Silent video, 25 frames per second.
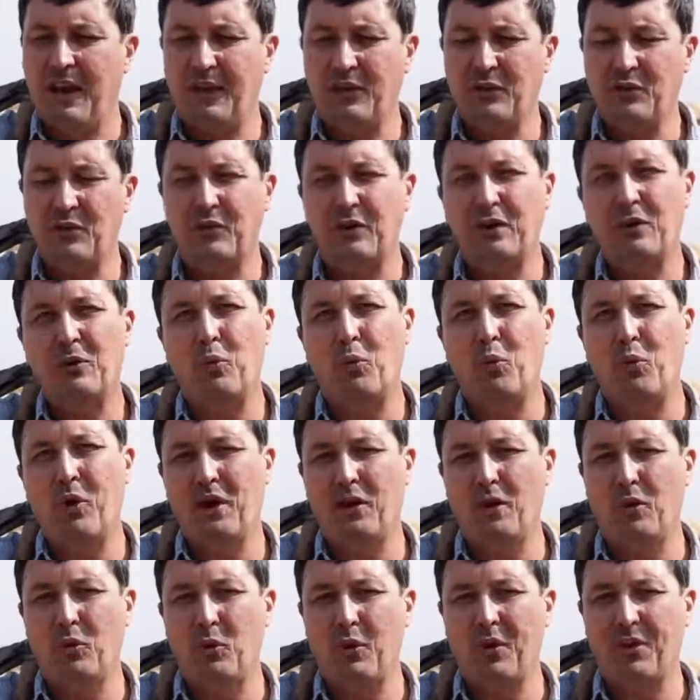You can
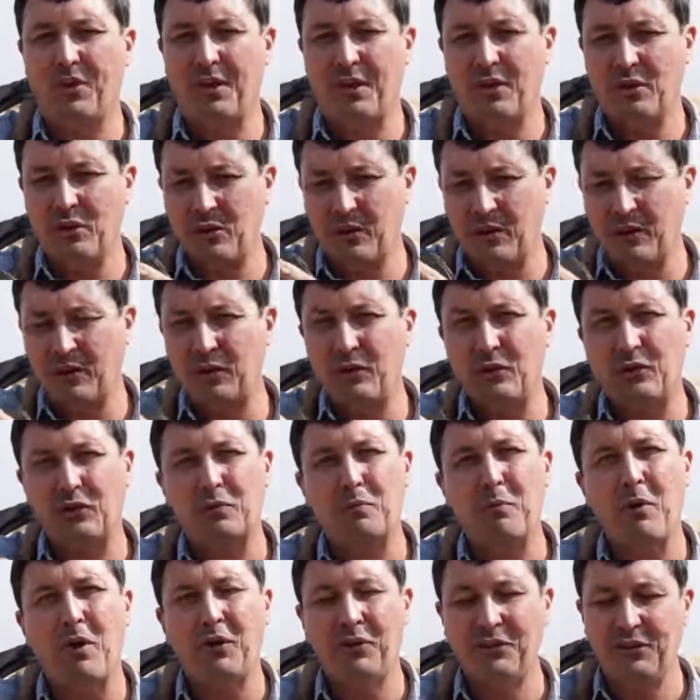whittle with it. You can do
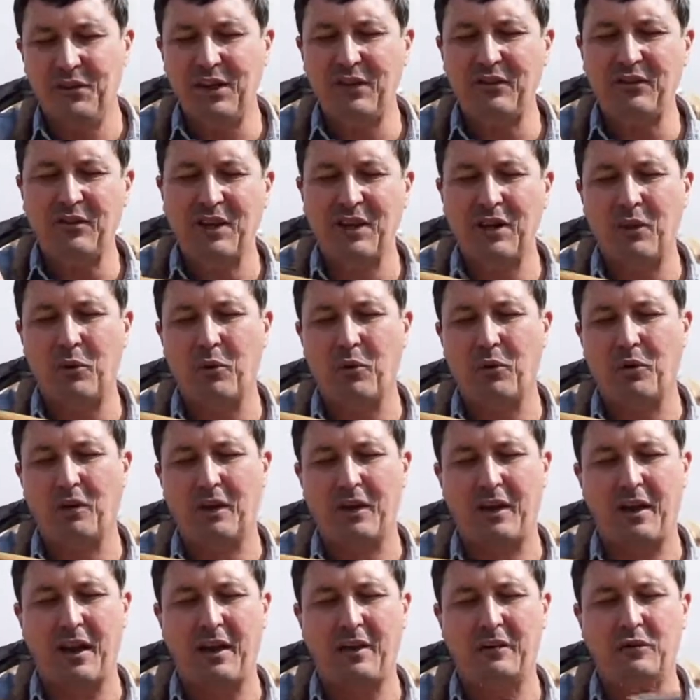small detail
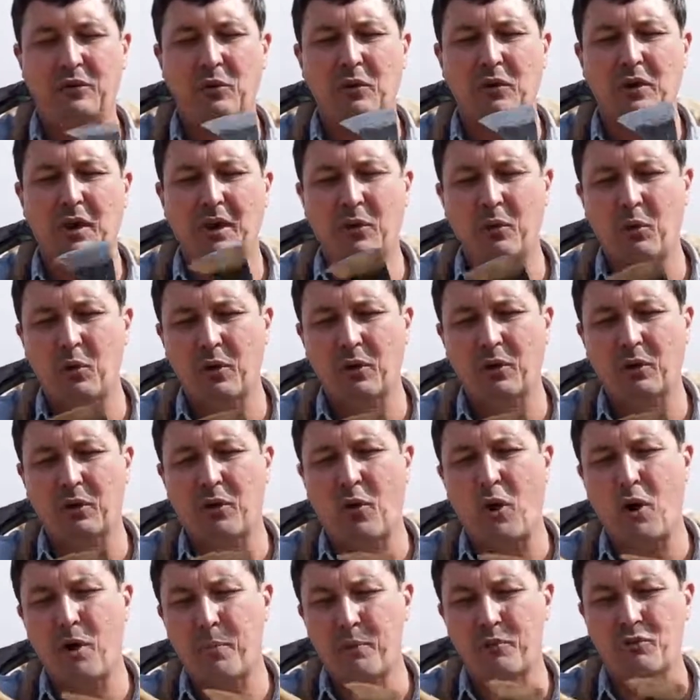work. I do a lot of
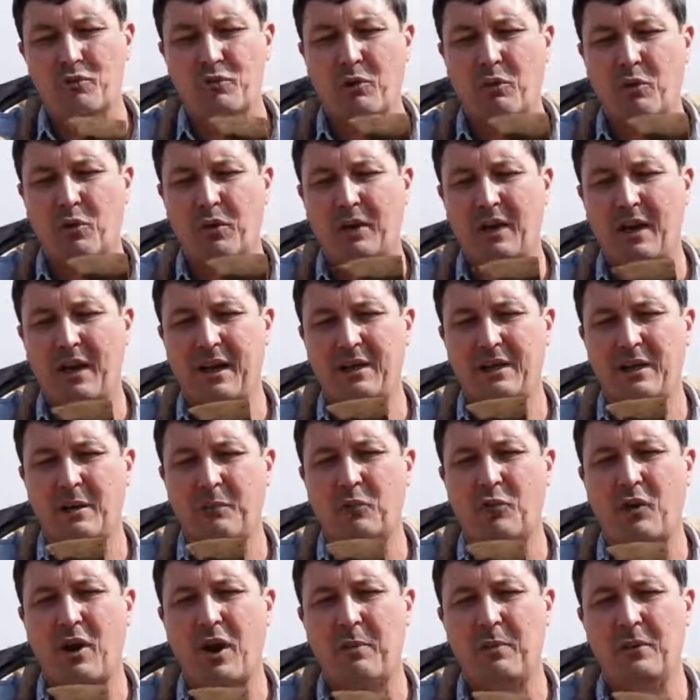carpentry work. I end
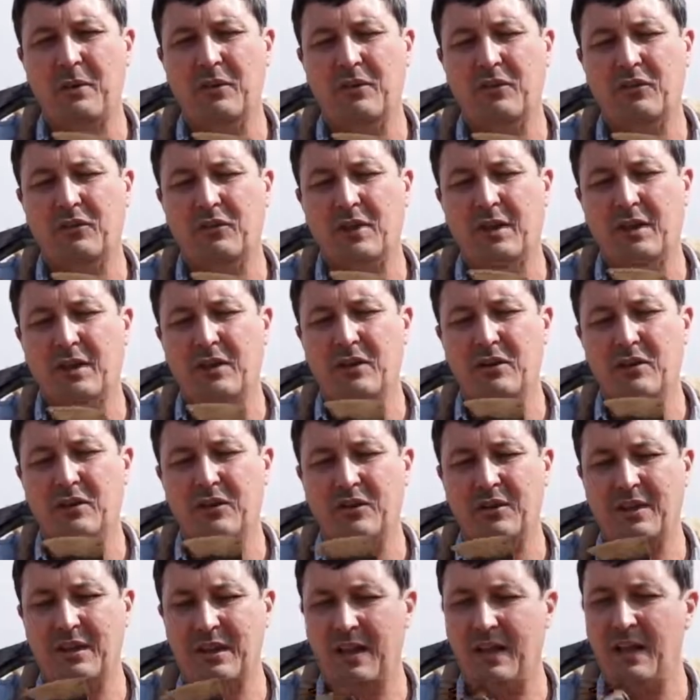up grabbing this thing and
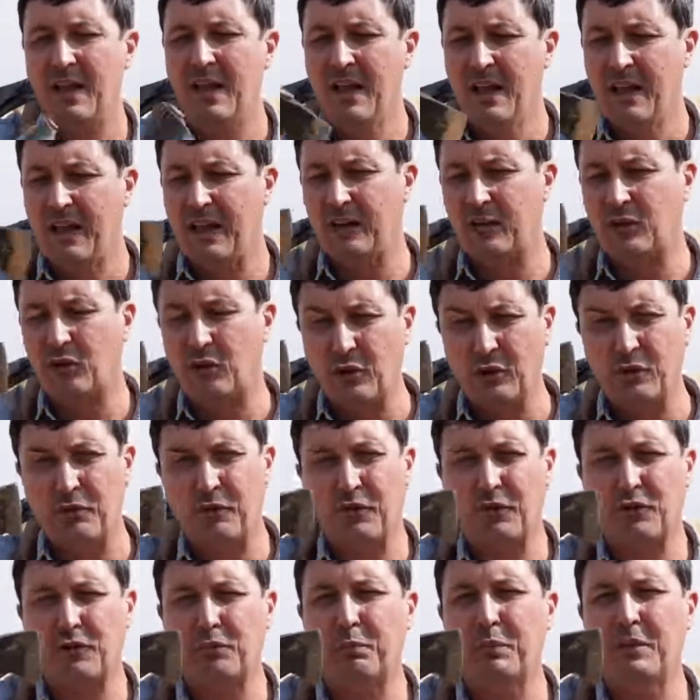using it. It's good
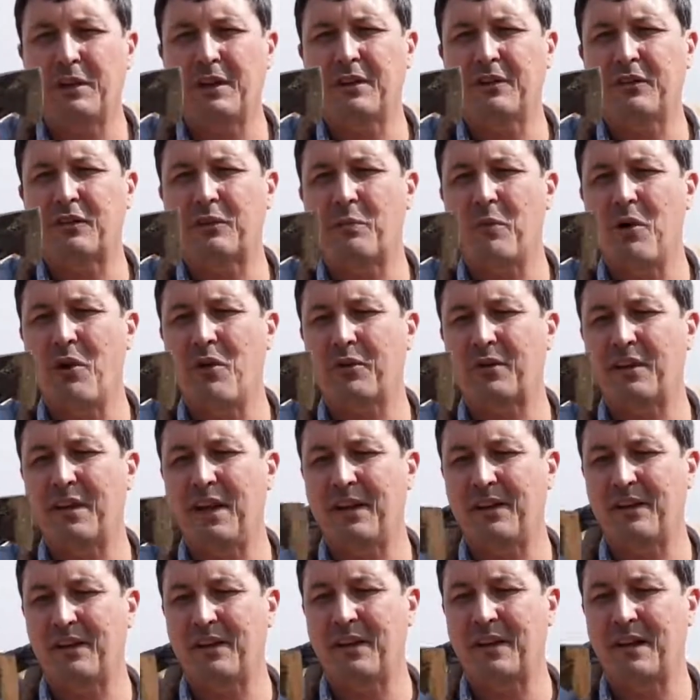for splitting small
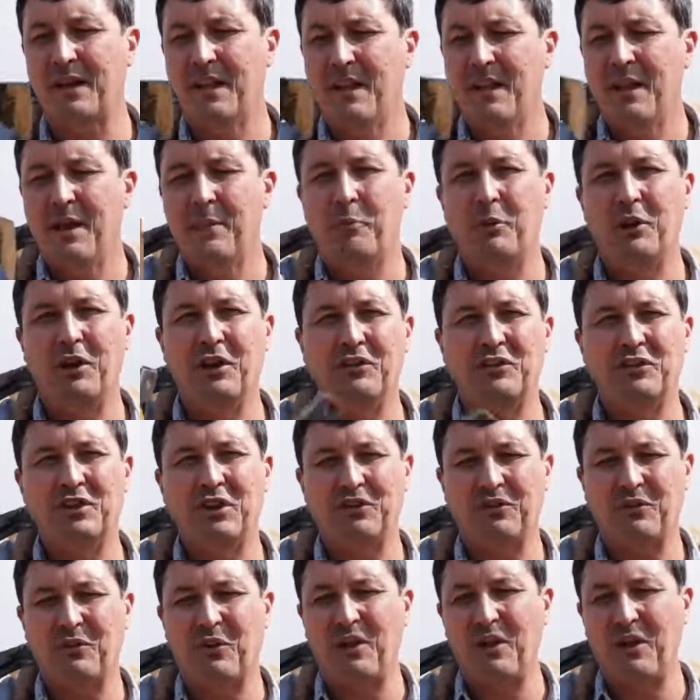kindling, but it's
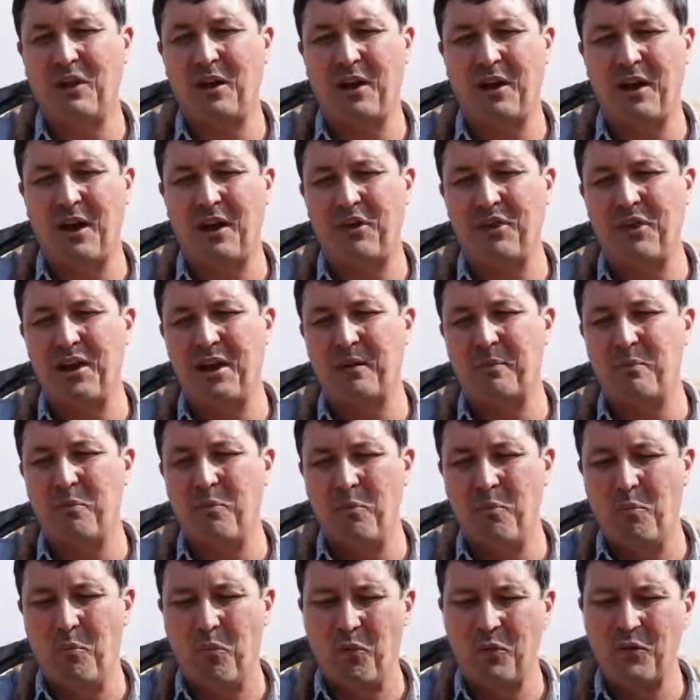just, I
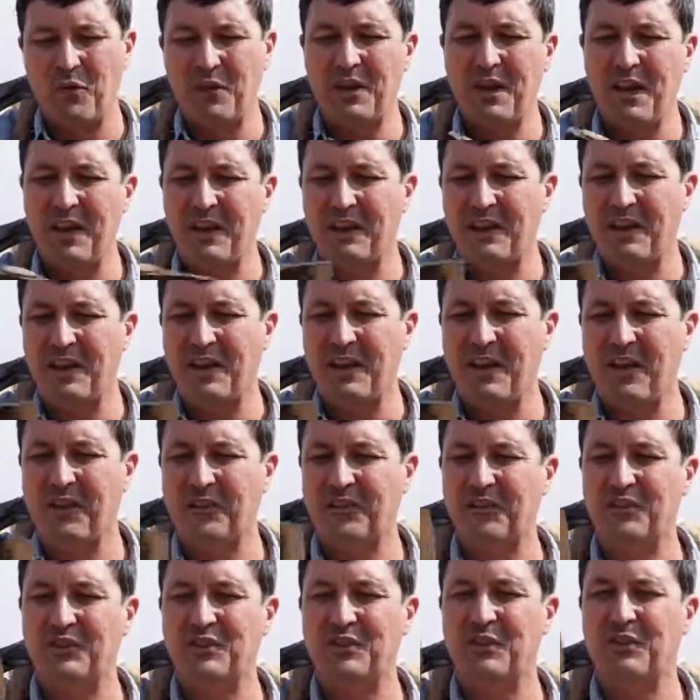think more than anything
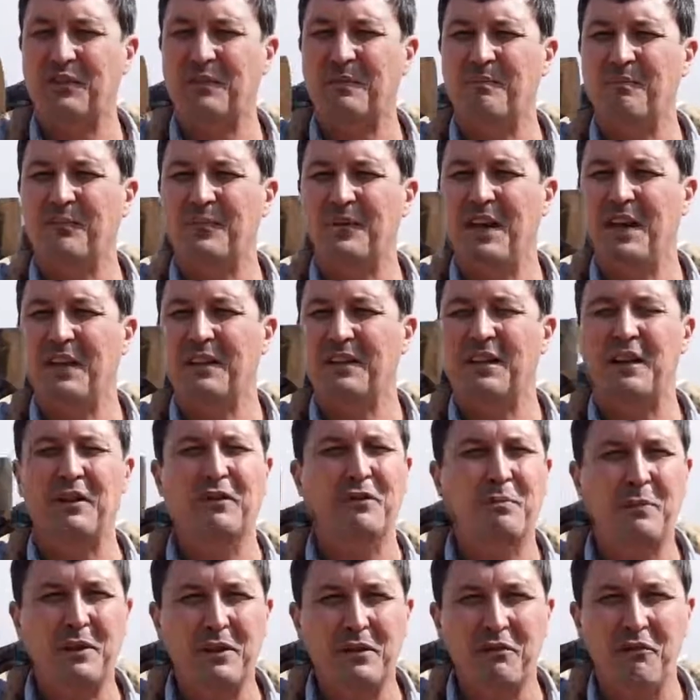else, it
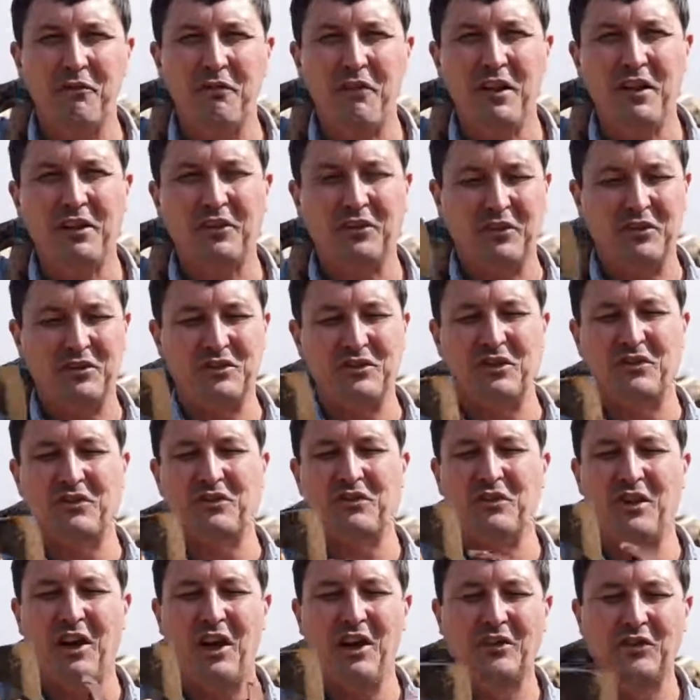gives me the fizz. It's
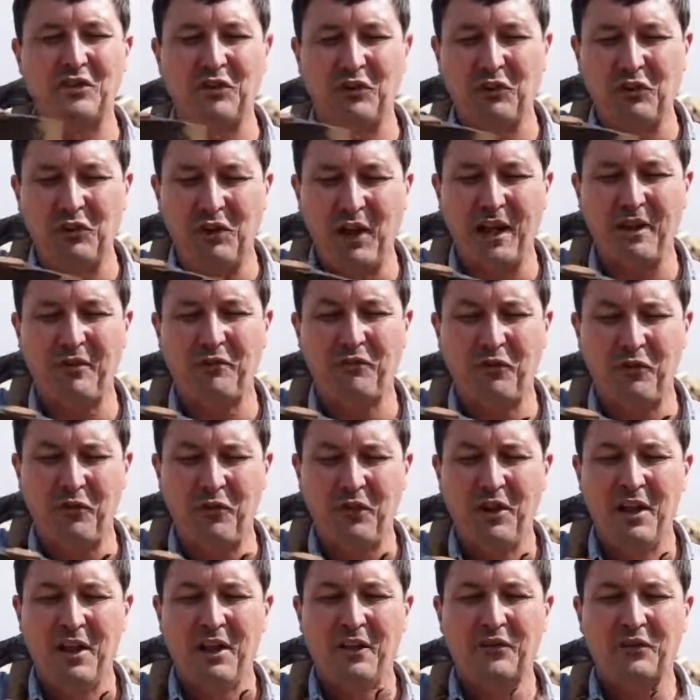just a
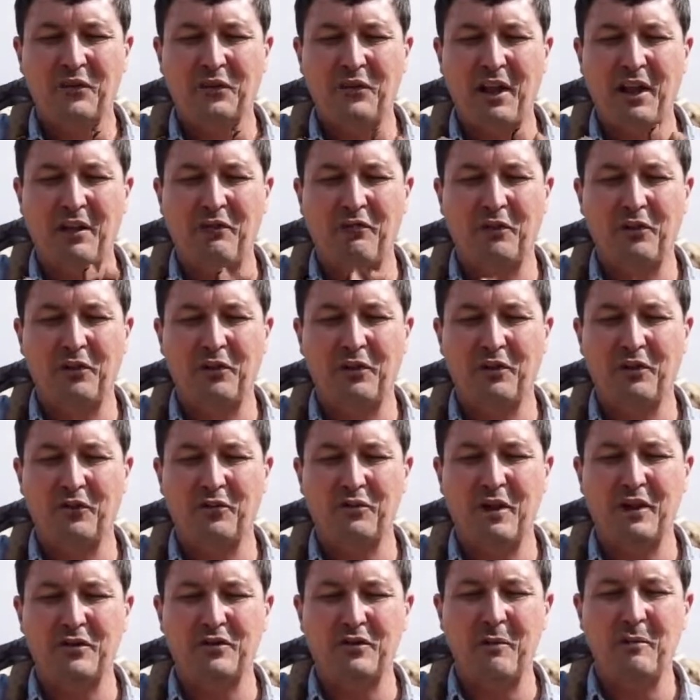delightful, delightful little
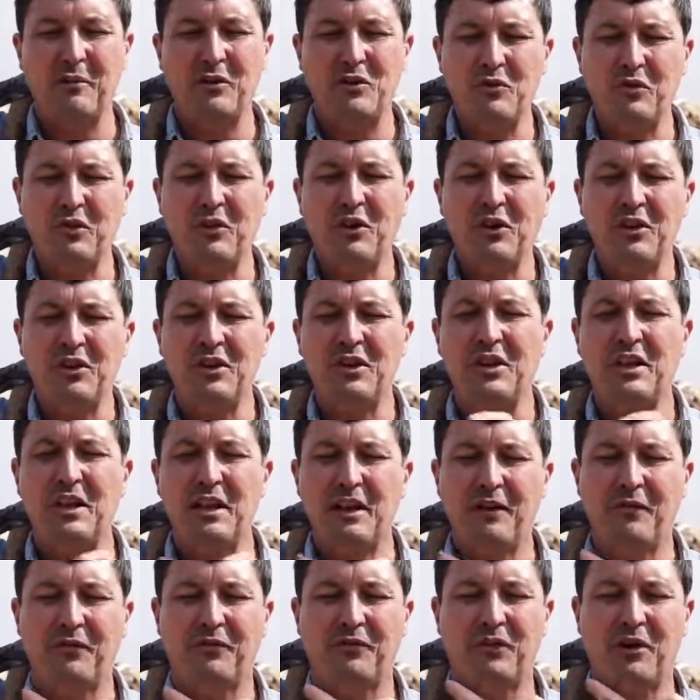treasure. I mean, you couldn't
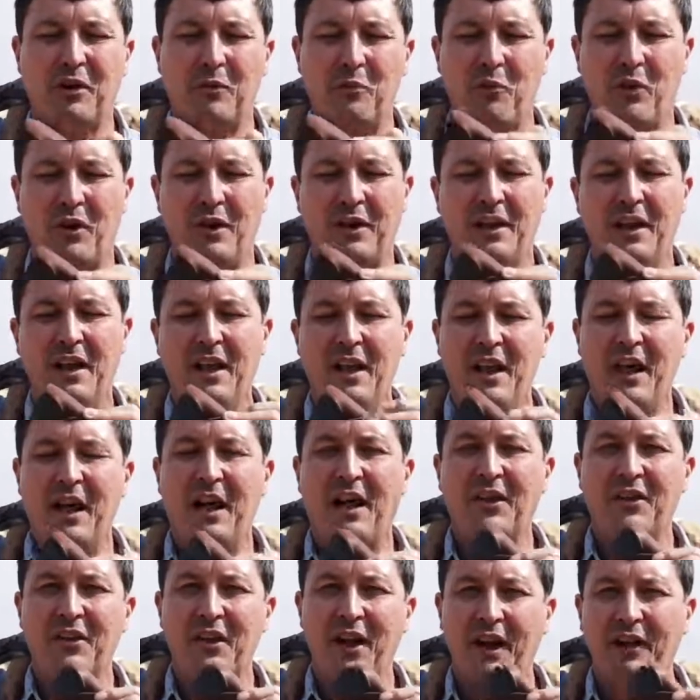give someone
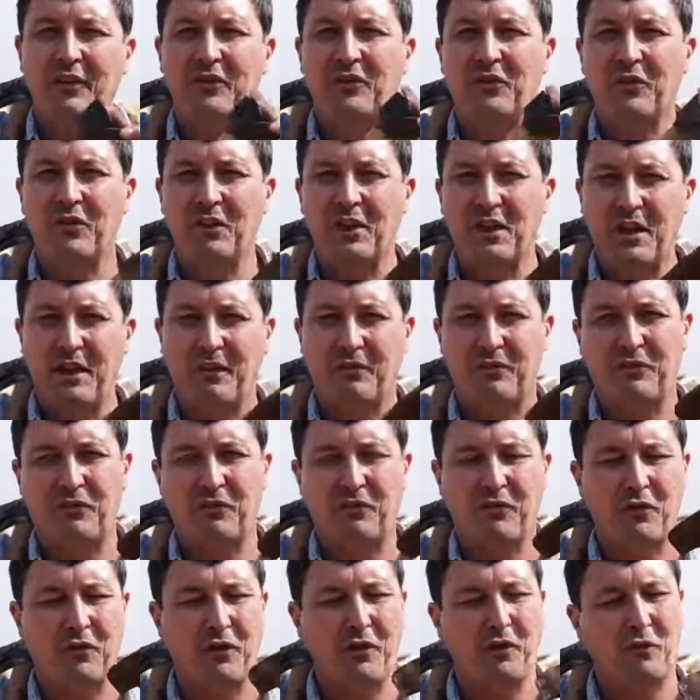a nicer gift
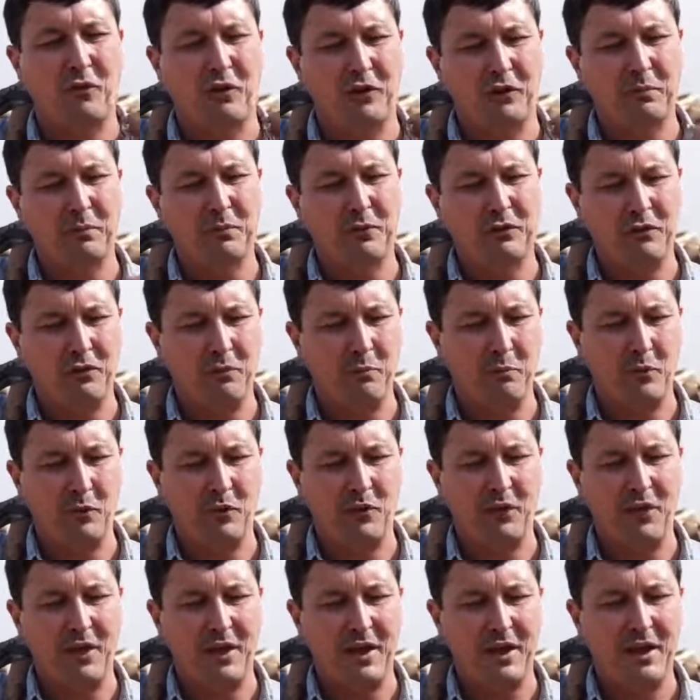for Christmas or
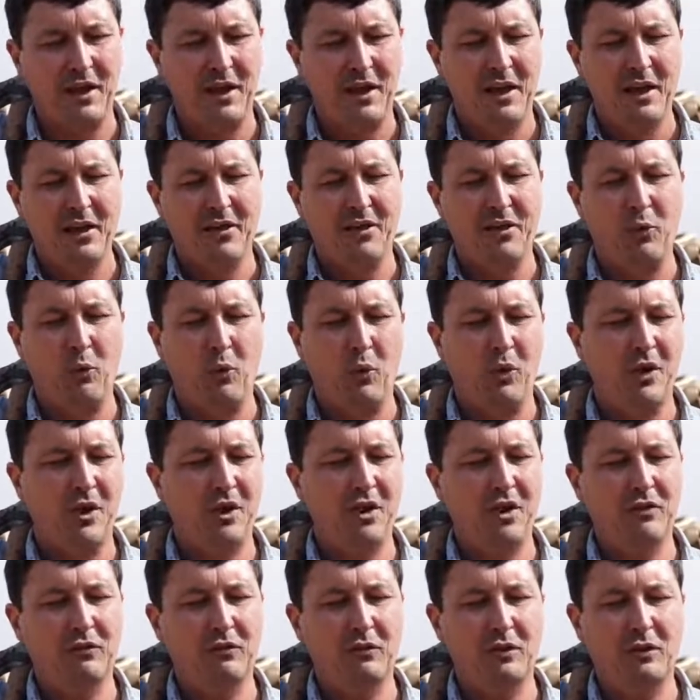birthday than one of
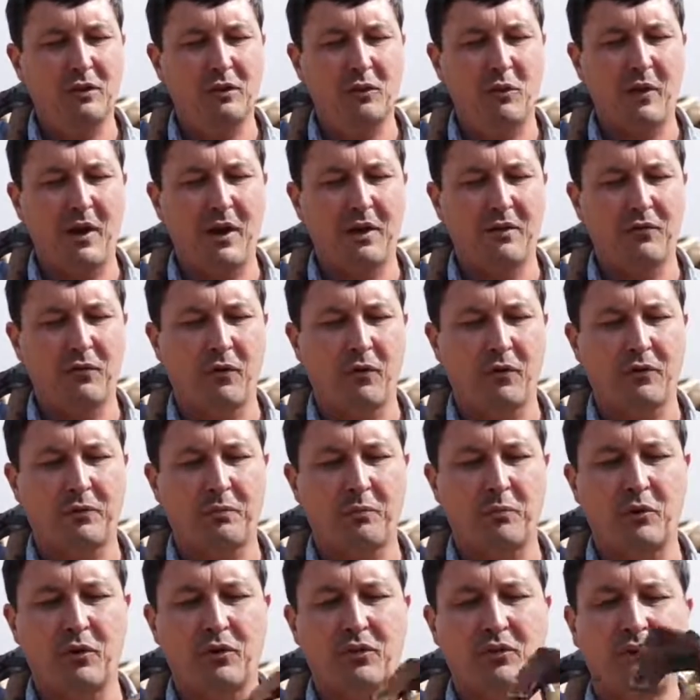these little Grand Force
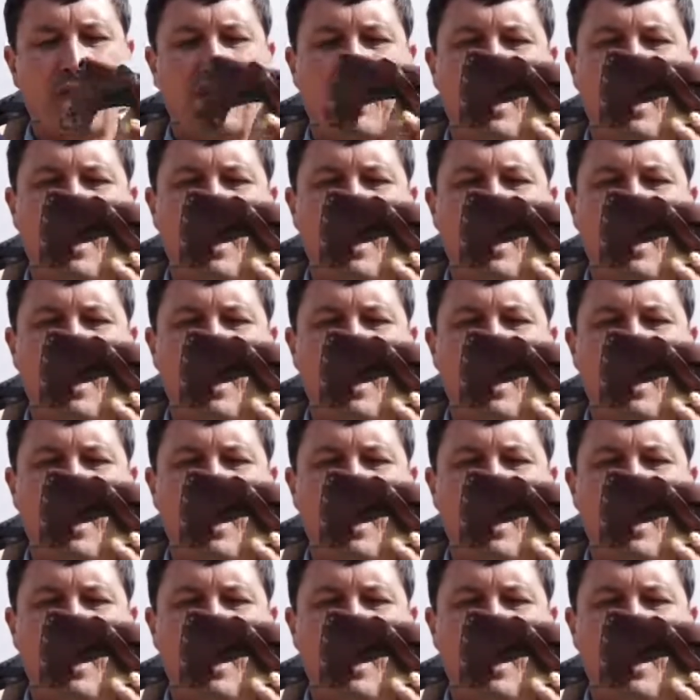Brooks